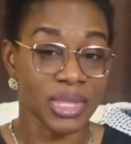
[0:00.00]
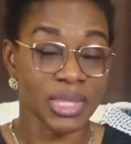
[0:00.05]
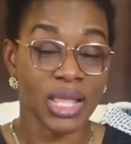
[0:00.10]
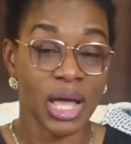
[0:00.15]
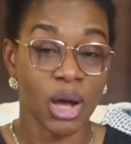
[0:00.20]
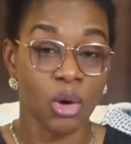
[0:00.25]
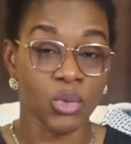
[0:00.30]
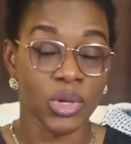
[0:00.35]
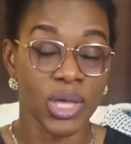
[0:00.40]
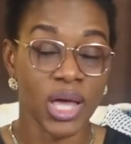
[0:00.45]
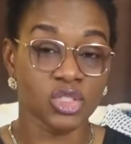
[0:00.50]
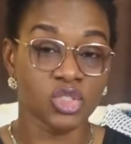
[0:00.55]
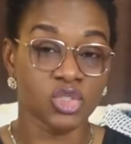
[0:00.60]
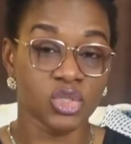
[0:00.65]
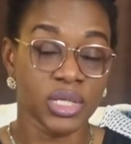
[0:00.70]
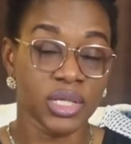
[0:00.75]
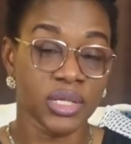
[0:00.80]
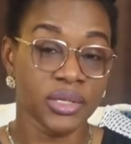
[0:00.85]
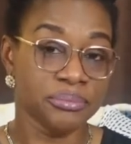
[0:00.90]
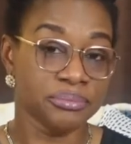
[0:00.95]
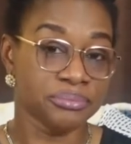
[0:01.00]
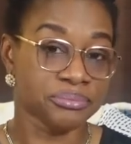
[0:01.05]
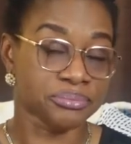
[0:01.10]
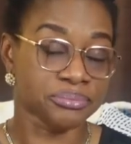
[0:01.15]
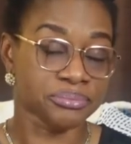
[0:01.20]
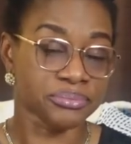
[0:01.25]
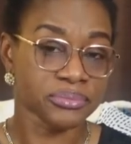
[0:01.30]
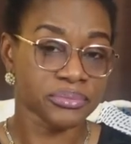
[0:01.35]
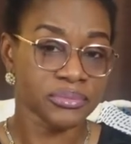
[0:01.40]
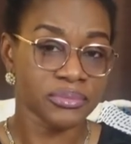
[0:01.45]
that we actually
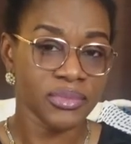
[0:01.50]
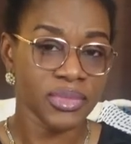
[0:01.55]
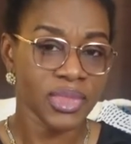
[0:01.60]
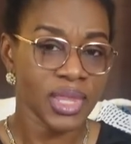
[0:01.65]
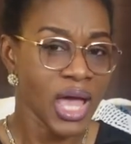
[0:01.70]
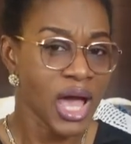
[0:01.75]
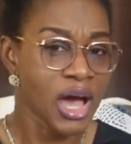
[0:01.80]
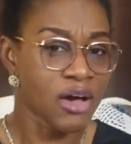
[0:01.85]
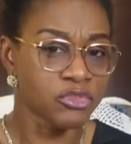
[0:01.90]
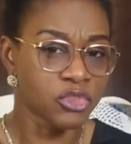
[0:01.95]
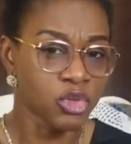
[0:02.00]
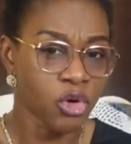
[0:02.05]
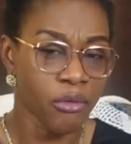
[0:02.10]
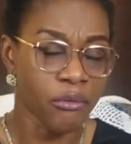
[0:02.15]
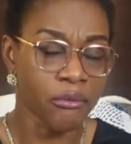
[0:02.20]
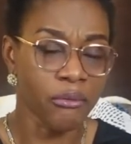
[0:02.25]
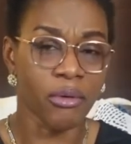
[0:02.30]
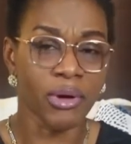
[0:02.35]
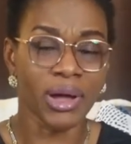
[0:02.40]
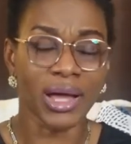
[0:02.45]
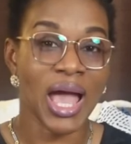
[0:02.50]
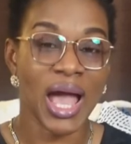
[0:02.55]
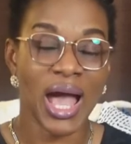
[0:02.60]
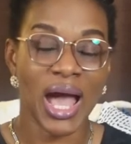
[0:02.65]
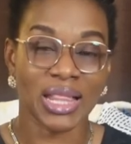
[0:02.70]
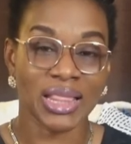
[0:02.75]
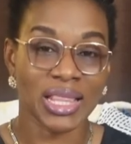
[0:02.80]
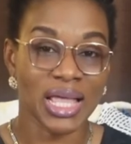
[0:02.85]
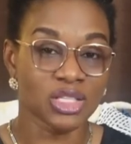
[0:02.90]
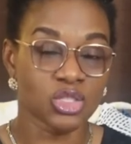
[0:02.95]
have done wrong.
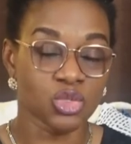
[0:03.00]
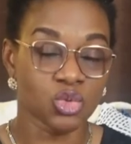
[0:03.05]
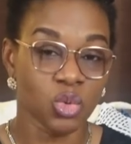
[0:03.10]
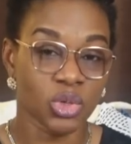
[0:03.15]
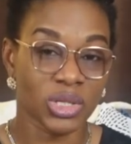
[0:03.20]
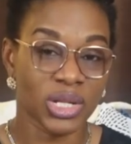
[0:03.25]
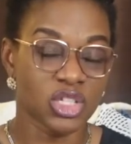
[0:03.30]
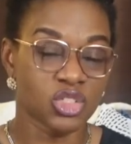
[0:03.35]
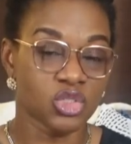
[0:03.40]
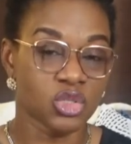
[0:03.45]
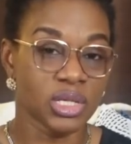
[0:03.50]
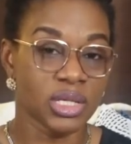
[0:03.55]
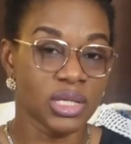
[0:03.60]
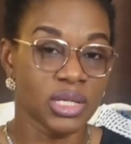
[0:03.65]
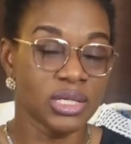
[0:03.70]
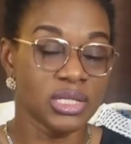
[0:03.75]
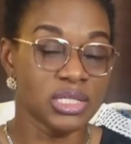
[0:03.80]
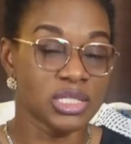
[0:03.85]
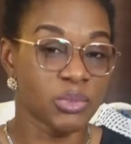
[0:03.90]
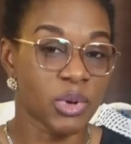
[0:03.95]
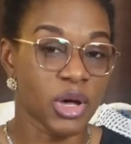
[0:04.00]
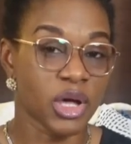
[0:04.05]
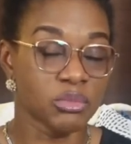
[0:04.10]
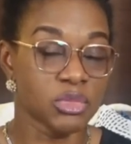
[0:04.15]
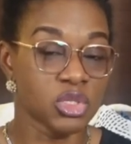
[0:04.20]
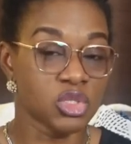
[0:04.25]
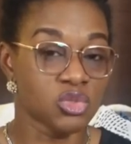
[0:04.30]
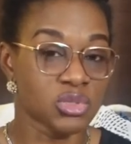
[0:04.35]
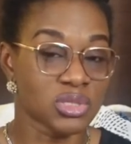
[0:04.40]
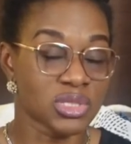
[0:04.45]
And that's what actually inspired me
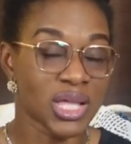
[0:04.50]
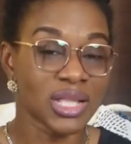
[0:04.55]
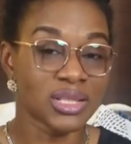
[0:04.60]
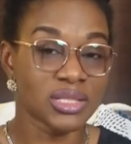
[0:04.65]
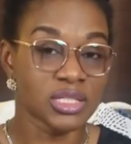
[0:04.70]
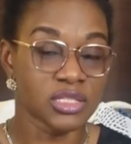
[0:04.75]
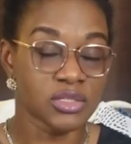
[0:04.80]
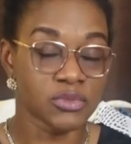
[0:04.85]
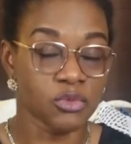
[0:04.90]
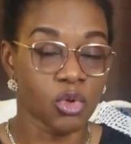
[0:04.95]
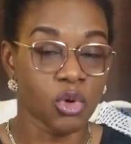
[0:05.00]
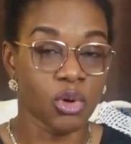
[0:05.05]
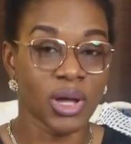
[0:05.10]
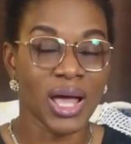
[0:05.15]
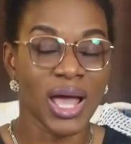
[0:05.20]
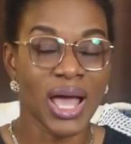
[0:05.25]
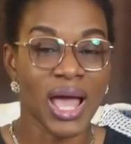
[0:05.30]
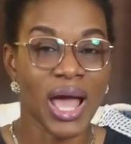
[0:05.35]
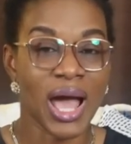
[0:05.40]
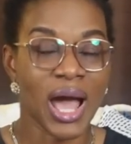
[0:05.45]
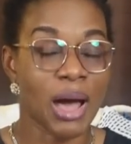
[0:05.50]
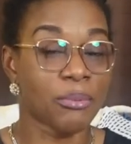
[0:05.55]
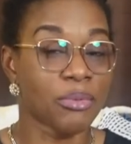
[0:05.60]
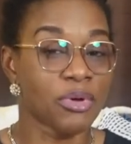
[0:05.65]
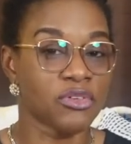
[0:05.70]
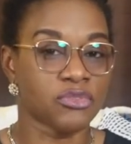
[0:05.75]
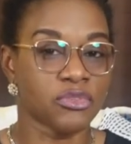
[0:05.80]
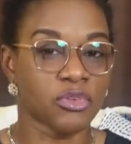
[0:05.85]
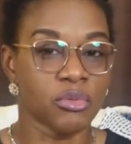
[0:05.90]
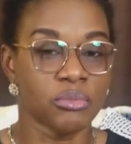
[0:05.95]
to start this vlog,
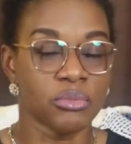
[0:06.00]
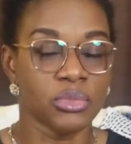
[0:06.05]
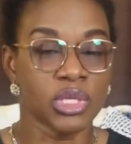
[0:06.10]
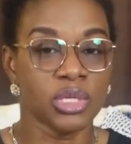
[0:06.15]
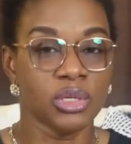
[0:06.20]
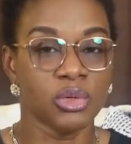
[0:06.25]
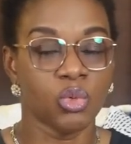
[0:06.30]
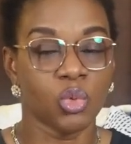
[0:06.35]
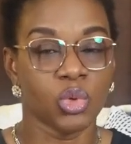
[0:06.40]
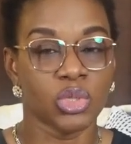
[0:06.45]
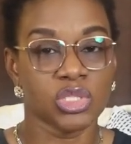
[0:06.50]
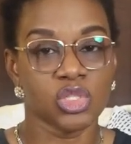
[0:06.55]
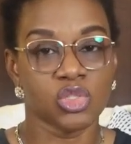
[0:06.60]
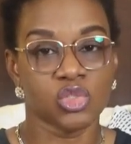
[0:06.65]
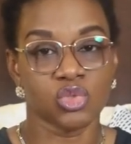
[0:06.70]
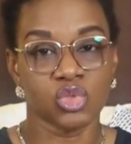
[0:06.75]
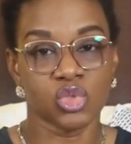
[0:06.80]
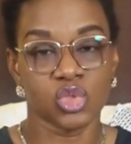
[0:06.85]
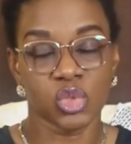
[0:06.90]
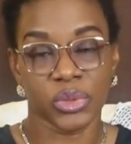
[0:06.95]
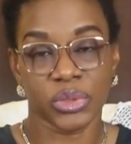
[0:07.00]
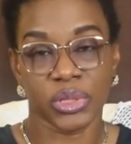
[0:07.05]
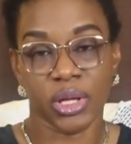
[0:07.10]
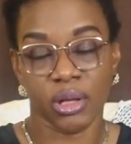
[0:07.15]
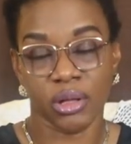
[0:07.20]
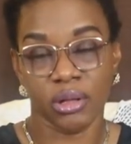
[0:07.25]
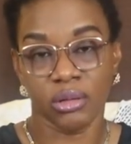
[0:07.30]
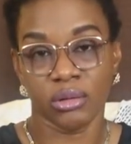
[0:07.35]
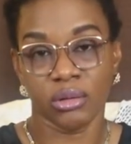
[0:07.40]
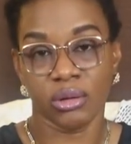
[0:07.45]
apart from me wanting to
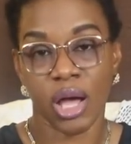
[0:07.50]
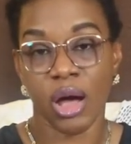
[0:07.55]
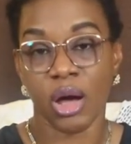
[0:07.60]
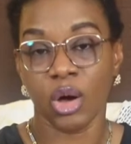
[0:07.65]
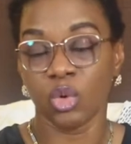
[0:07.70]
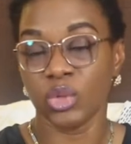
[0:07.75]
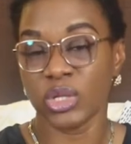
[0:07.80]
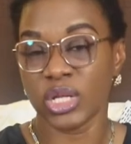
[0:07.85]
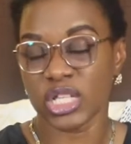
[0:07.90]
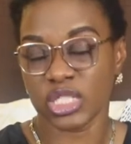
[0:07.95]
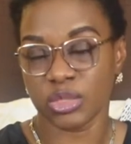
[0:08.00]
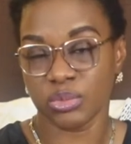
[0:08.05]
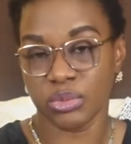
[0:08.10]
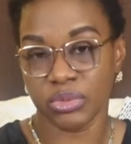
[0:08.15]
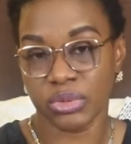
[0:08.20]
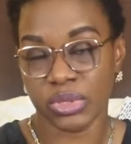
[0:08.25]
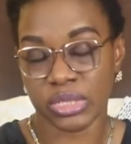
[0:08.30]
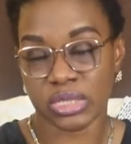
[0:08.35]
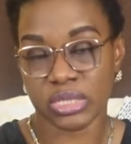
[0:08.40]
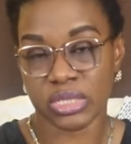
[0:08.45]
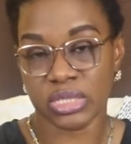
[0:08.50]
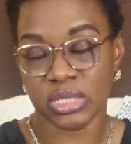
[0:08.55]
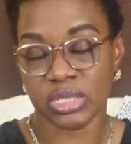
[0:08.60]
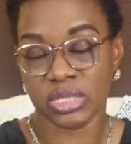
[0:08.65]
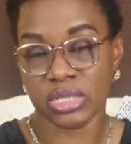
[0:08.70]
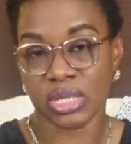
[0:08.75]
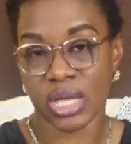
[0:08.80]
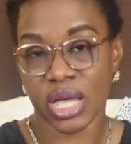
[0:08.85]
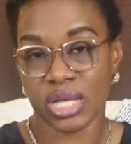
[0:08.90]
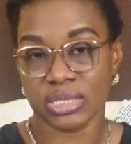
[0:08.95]
journal our own
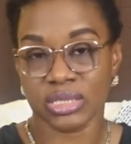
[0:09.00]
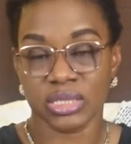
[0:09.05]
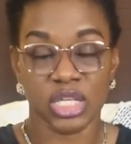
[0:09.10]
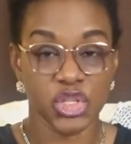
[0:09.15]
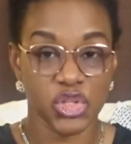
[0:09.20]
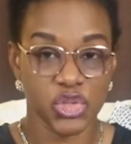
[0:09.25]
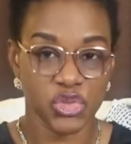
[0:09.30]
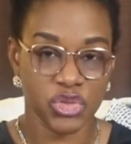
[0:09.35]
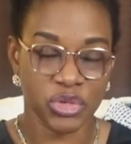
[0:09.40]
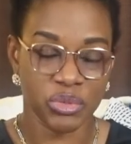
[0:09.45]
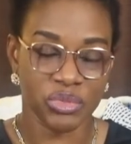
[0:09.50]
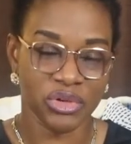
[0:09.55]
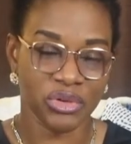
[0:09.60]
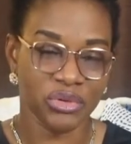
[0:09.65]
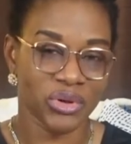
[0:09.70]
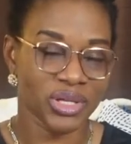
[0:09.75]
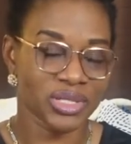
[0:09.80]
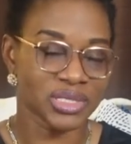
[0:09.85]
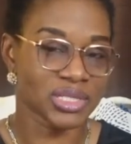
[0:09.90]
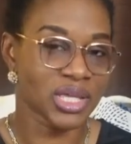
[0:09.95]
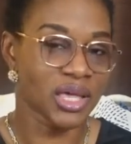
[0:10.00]
experiences as a new immigrant.